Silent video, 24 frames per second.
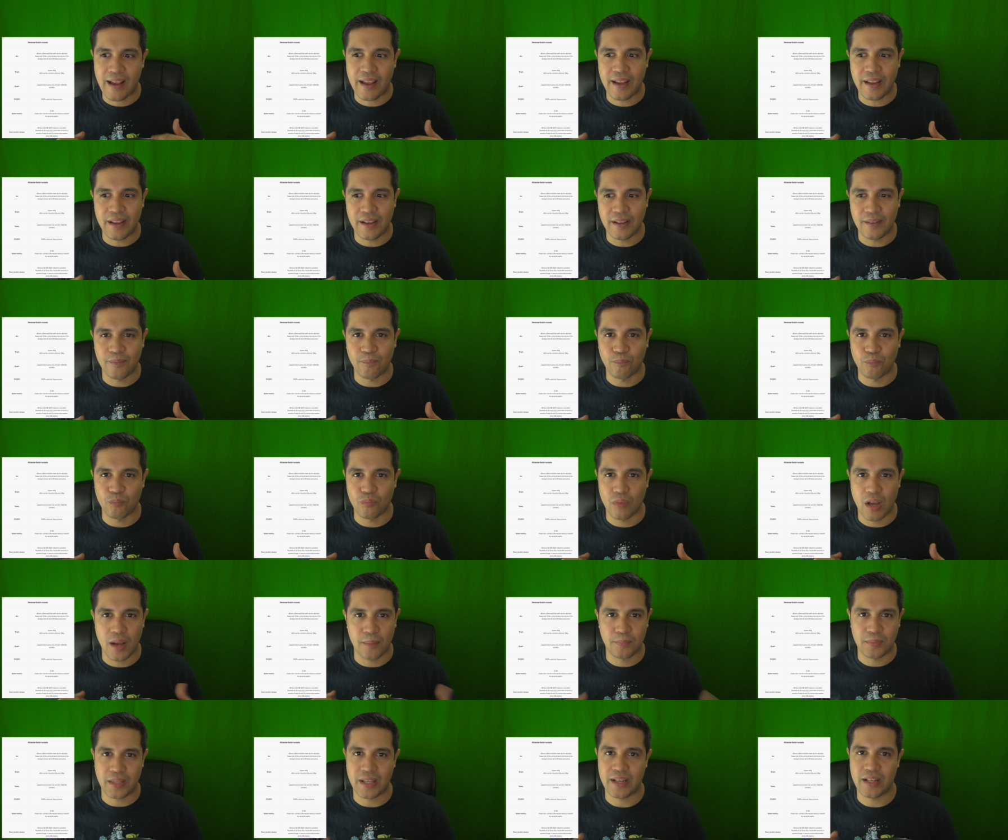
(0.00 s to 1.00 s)
I
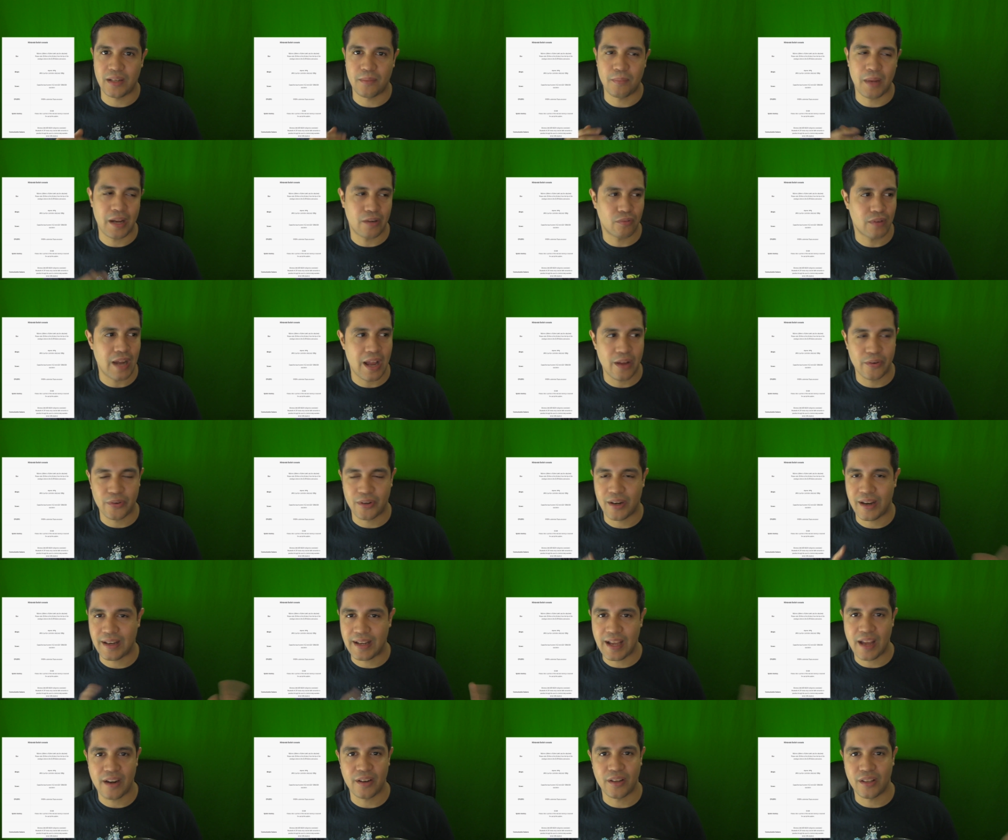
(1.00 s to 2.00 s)
updated my router.
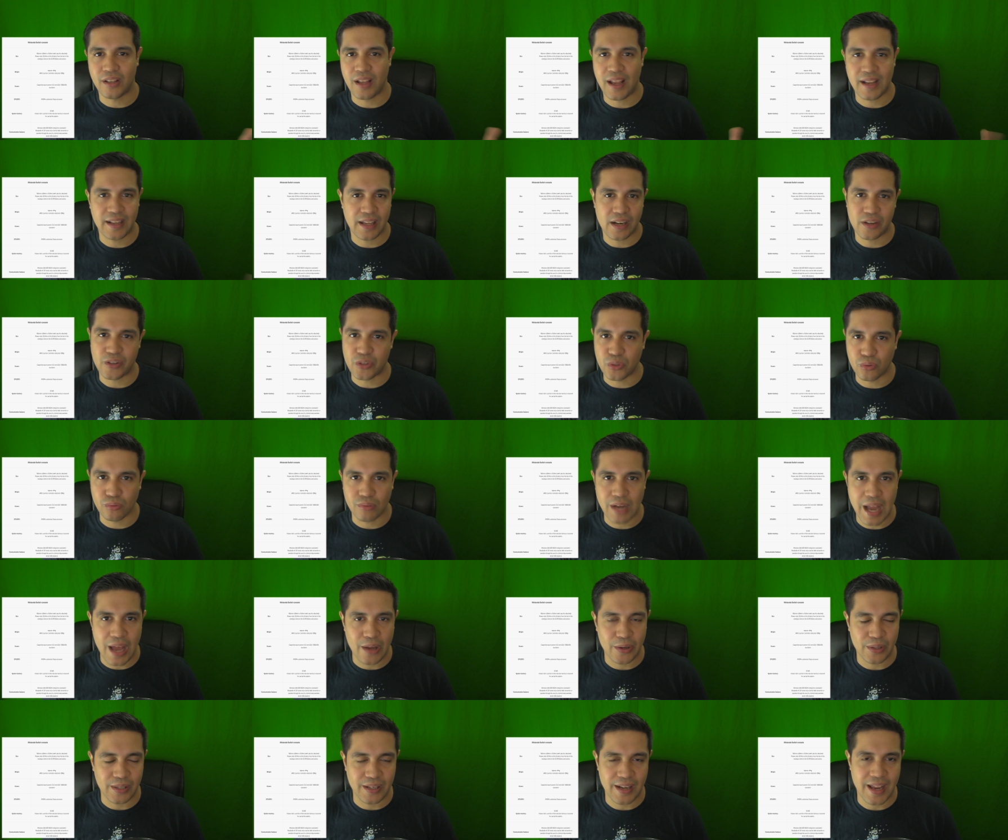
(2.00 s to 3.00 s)
I got a new
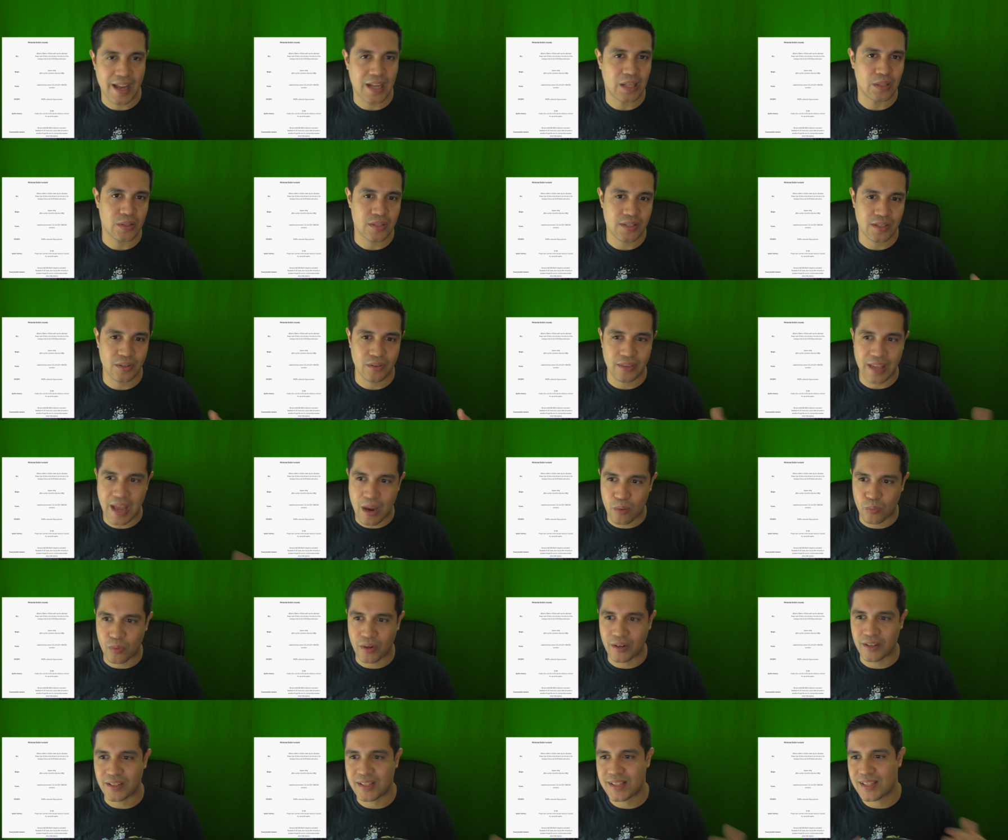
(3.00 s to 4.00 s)
router now, so
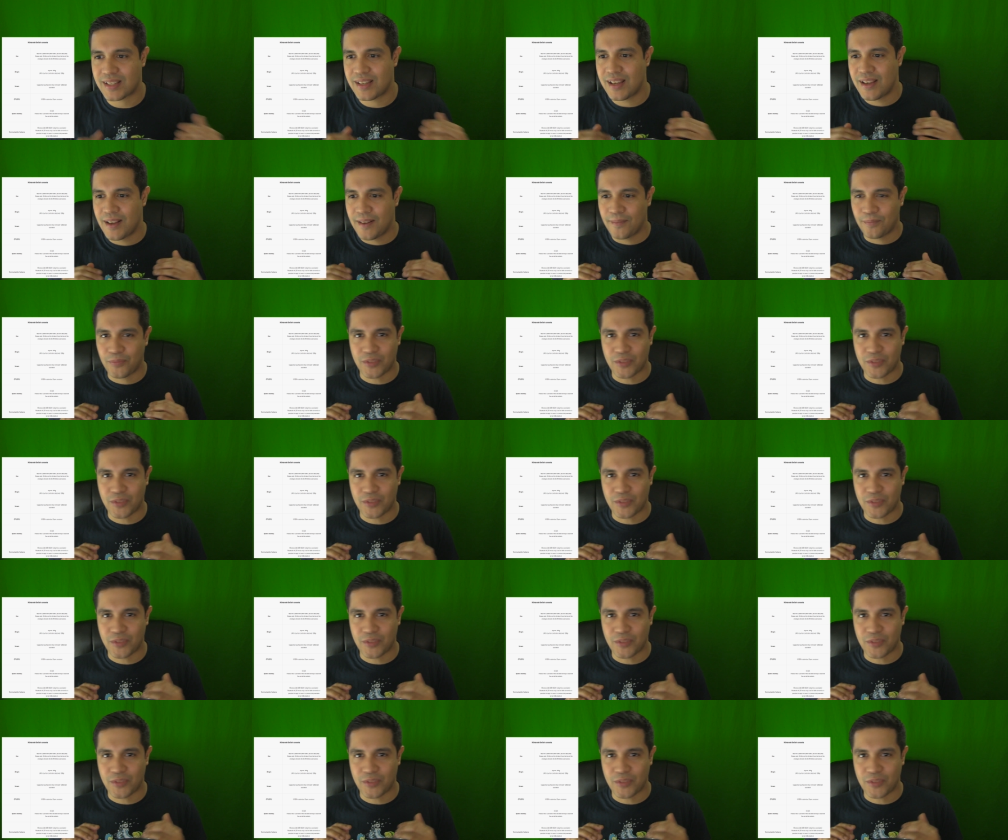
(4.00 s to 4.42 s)
that works.